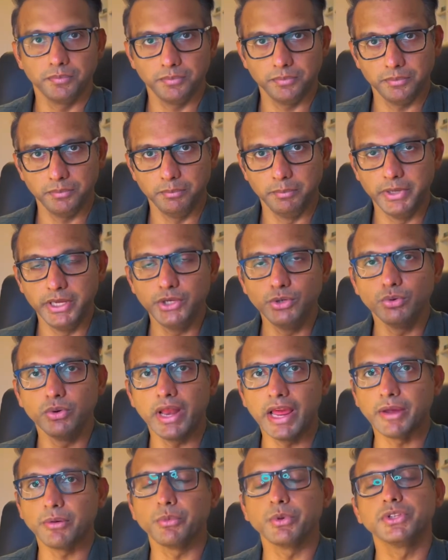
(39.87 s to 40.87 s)
B2
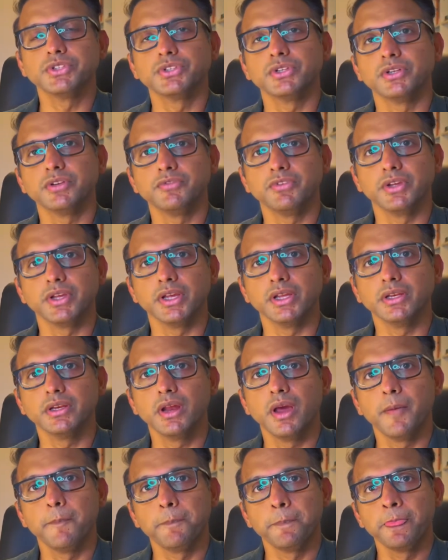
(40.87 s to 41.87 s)
language certificate,
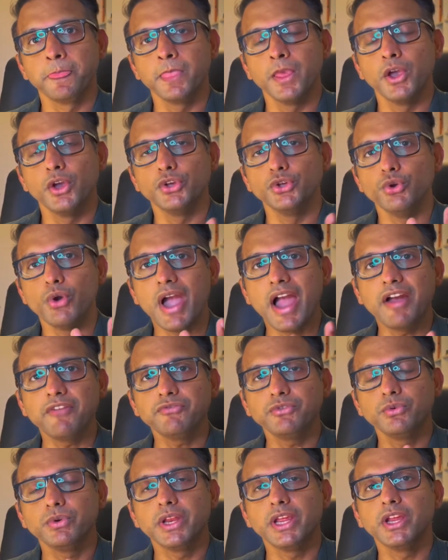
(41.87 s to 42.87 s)
you have
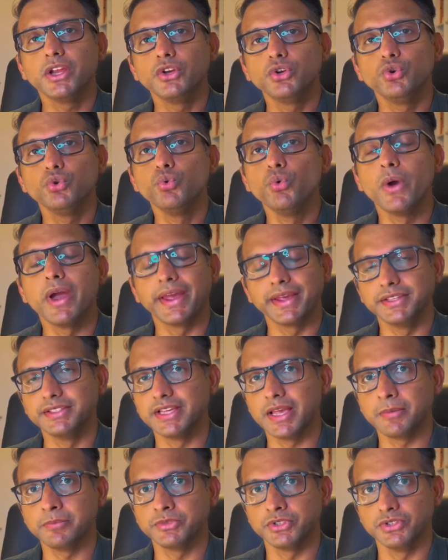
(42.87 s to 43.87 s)
to take 2
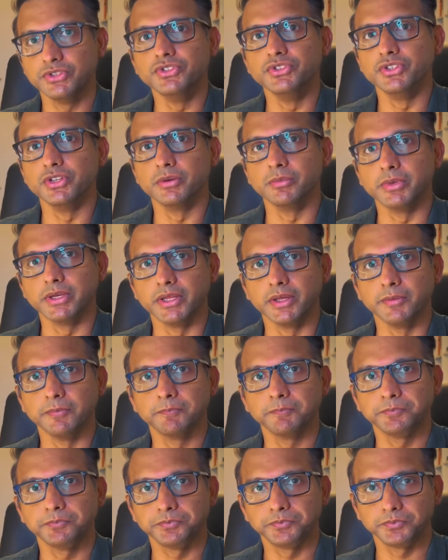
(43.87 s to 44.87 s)
exams in Germany,
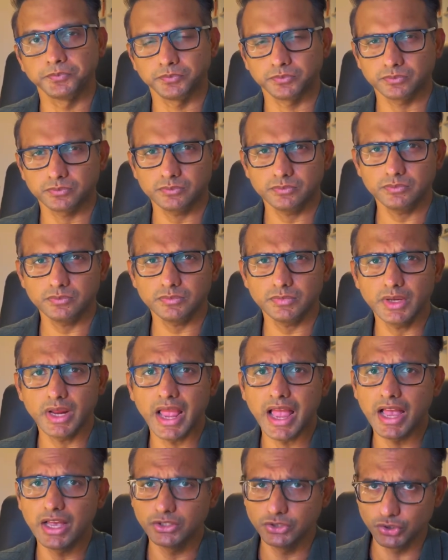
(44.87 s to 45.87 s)

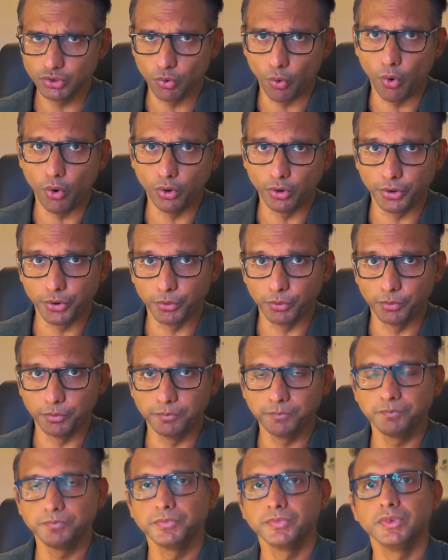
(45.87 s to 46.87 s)
as you all know.
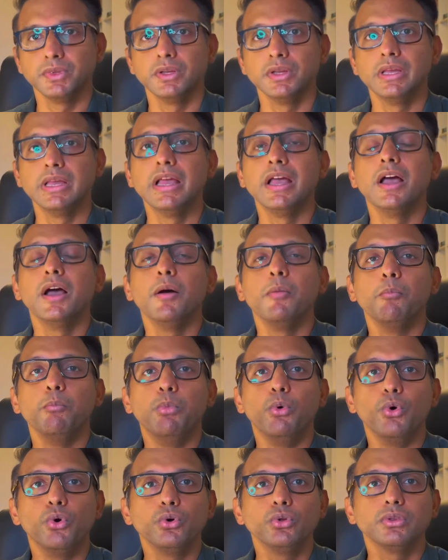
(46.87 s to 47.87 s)

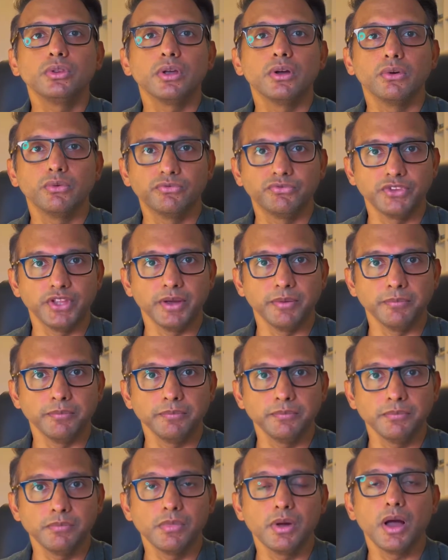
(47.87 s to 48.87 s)
Both of them
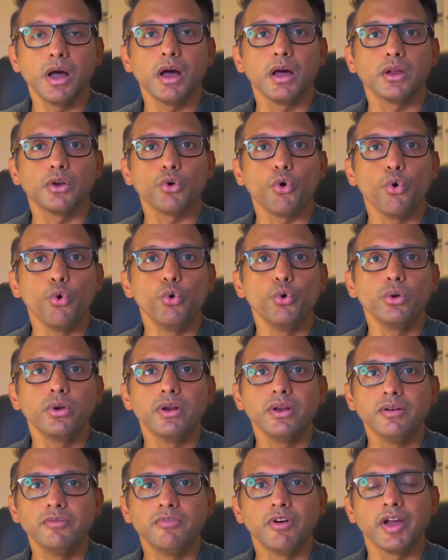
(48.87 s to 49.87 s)
are
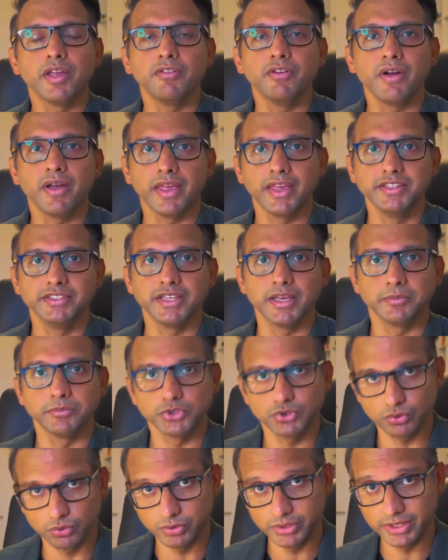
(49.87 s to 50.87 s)
oral viva exams,
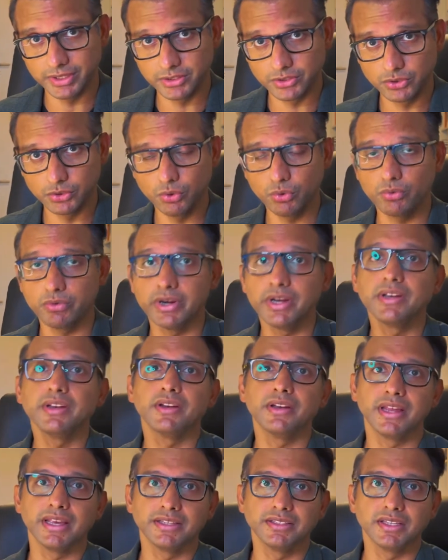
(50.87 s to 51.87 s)
so there is no written
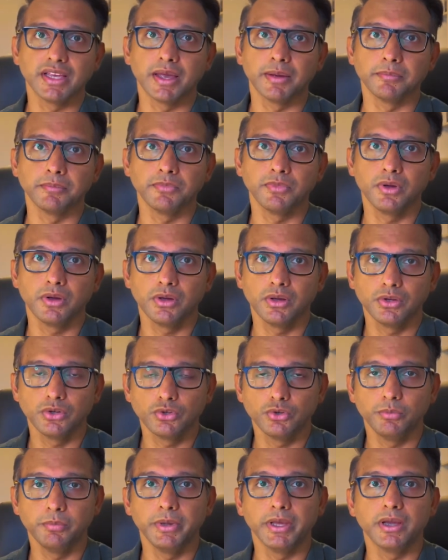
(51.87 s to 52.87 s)
exam
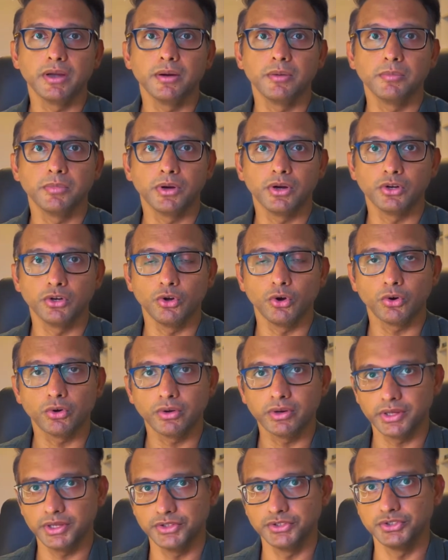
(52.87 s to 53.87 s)
to become a doctor
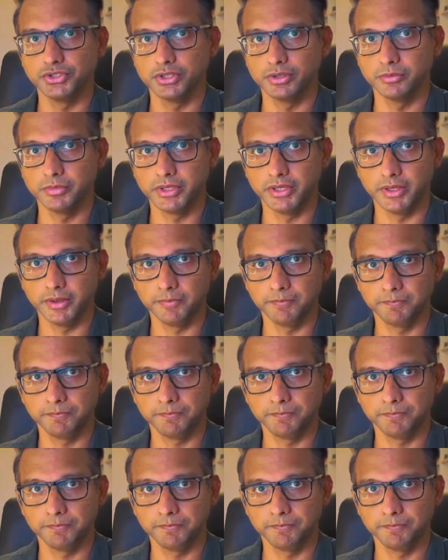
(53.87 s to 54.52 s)
in Germany.